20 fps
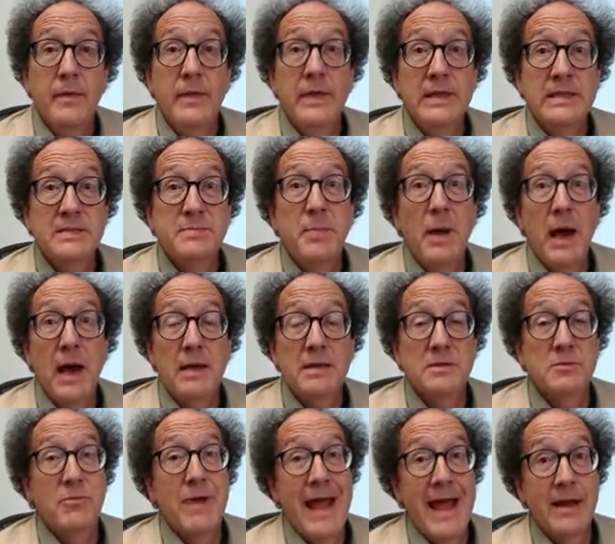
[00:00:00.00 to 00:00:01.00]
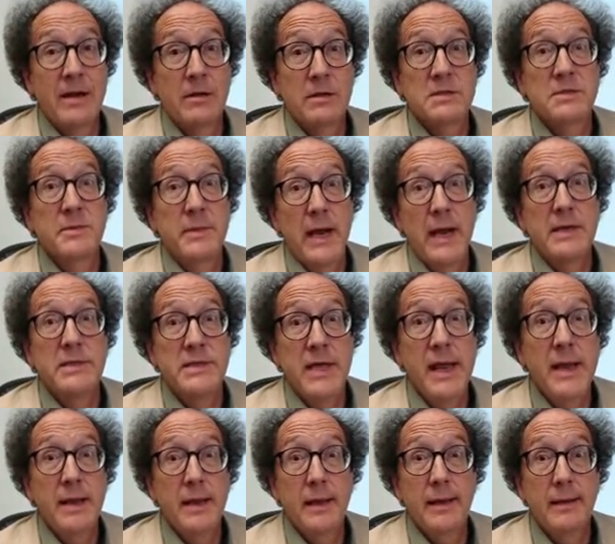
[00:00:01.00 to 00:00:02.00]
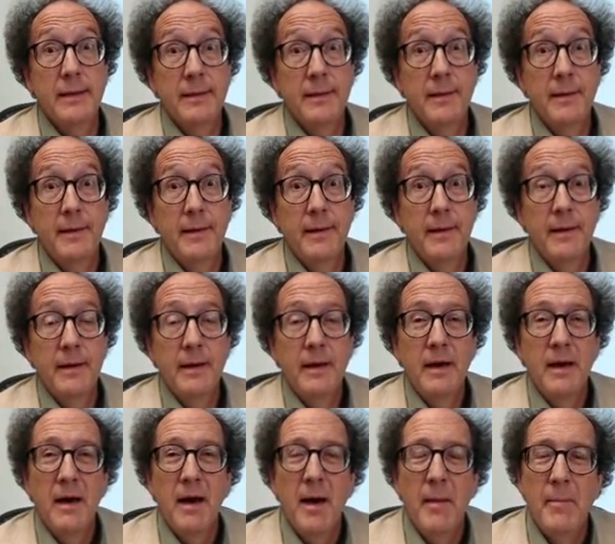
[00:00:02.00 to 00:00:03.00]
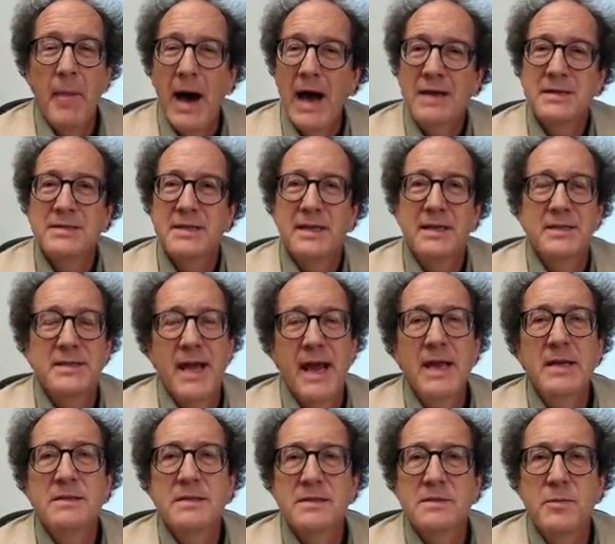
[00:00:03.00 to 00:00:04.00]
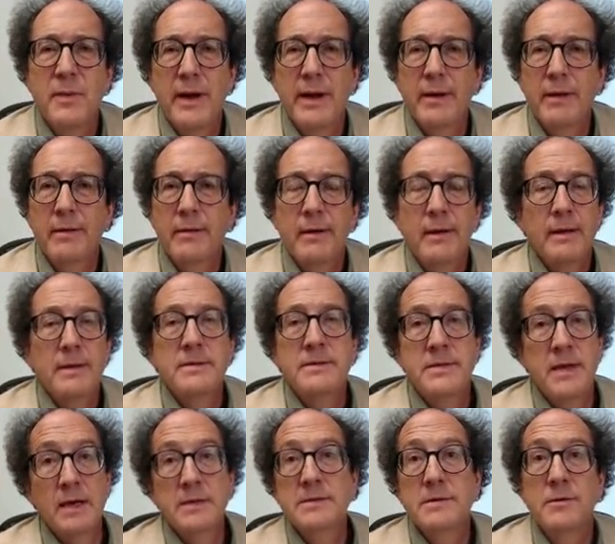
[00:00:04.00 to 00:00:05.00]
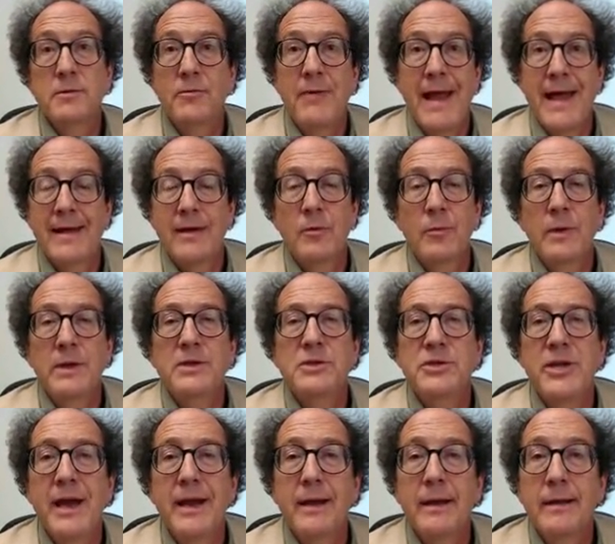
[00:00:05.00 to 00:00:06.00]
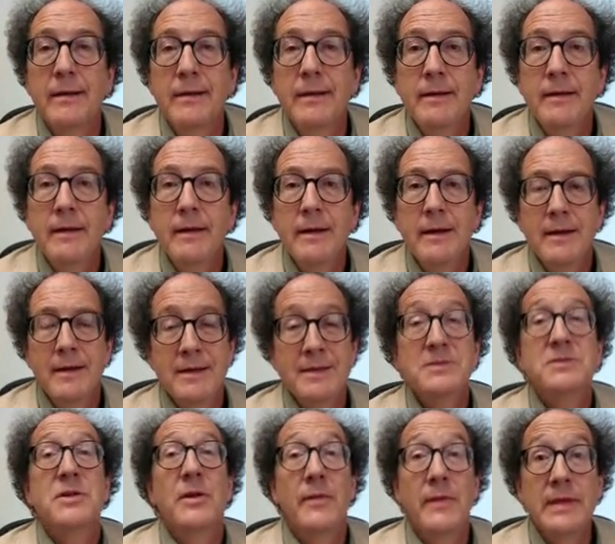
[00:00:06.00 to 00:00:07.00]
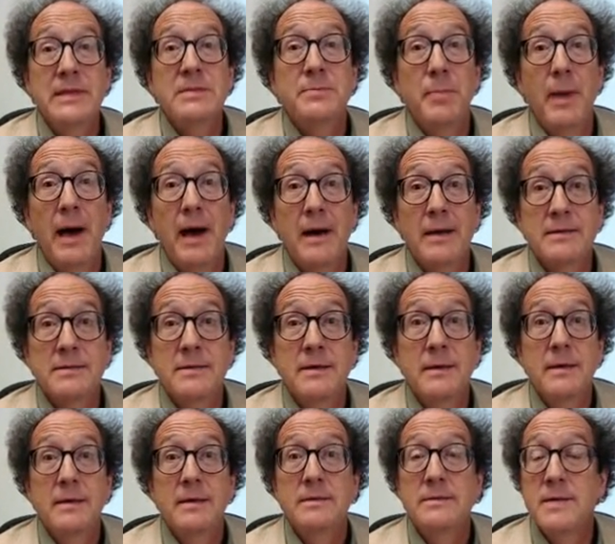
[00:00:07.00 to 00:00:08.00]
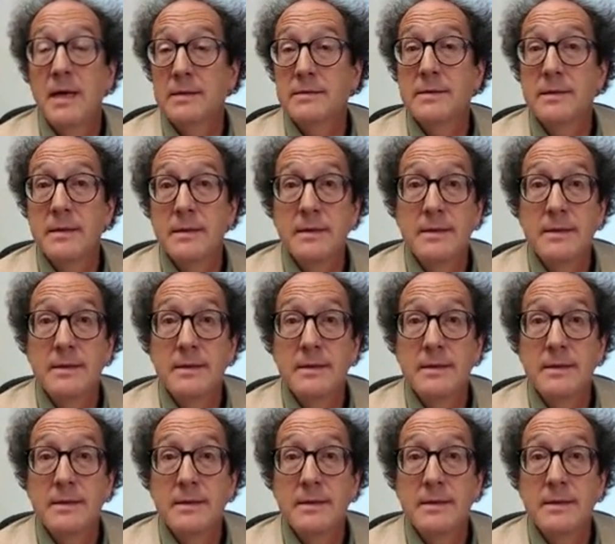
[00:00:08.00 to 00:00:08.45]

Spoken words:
This box rattles when I shake it. Box that contains a sweater doesn't rattle when shaken, so this box doesn't